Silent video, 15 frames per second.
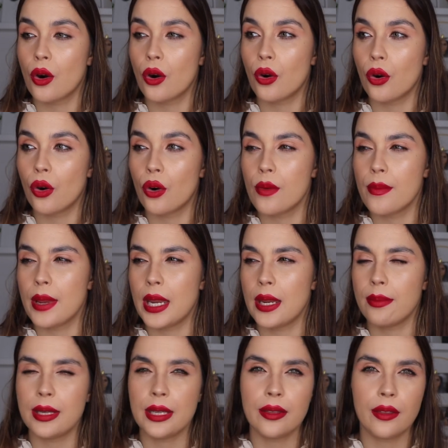or
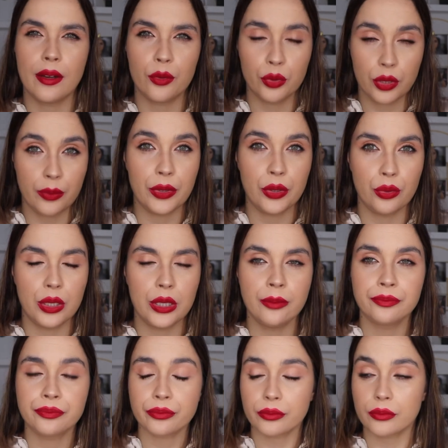maybe the Huda Beauty,